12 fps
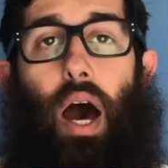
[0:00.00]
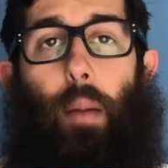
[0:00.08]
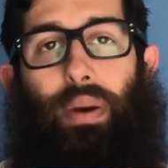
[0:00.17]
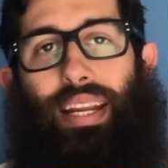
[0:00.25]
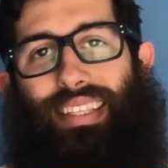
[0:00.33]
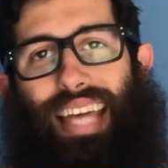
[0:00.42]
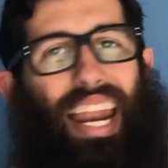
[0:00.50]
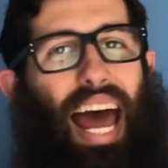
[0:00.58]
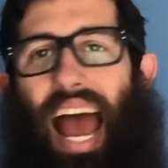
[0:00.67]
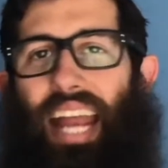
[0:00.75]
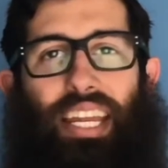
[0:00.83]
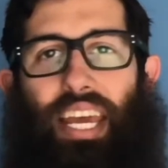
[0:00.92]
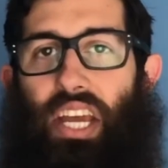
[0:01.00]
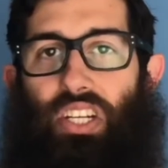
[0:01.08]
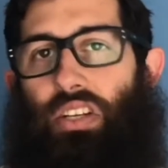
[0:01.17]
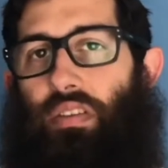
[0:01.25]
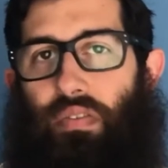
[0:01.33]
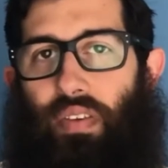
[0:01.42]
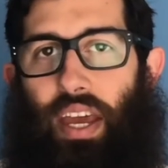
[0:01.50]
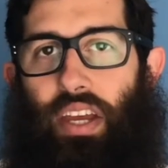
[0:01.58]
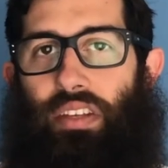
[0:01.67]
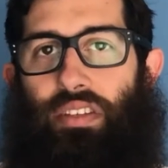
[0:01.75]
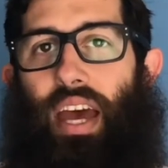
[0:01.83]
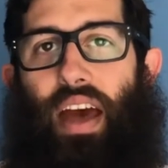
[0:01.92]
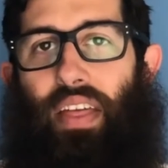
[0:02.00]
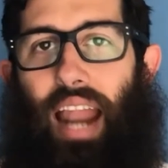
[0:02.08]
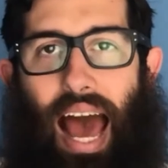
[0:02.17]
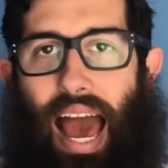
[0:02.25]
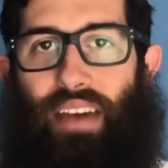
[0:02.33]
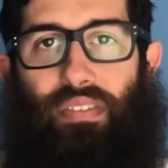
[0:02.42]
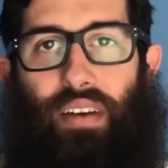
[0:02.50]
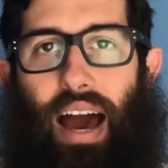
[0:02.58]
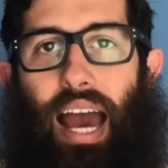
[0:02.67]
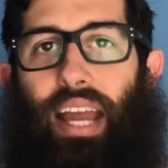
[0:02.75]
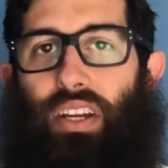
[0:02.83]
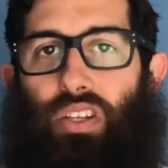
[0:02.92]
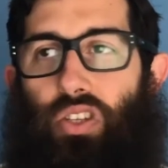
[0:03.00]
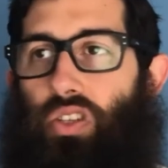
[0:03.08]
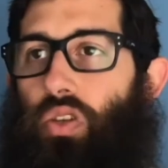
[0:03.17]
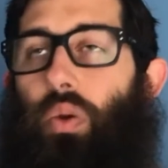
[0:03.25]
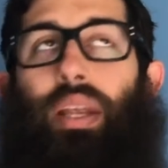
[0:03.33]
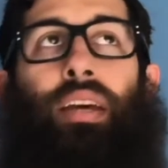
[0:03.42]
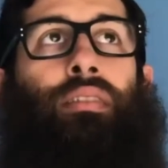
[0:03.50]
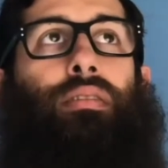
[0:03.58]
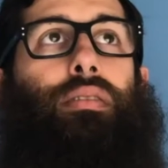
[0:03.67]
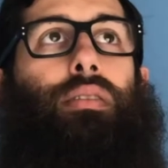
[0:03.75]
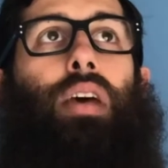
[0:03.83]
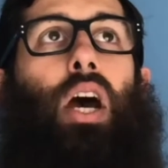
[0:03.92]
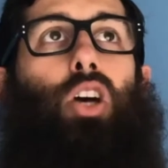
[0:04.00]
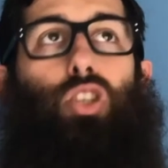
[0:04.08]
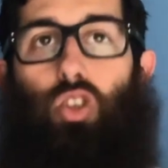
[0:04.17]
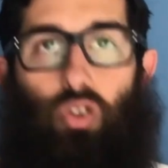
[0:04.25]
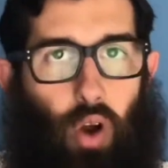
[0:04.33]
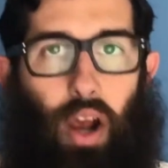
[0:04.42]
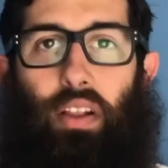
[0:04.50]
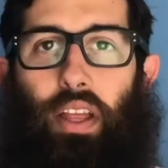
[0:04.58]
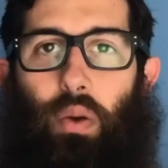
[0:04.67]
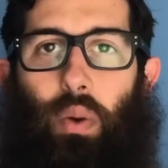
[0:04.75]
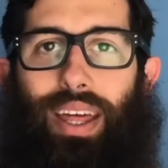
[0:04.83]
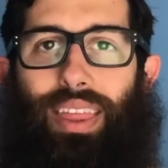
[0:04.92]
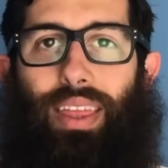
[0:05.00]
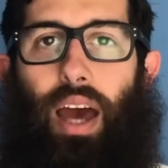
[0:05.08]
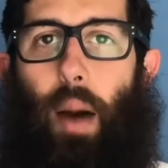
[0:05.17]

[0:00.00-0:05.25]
But it's that ideation phase that I find students struggling with,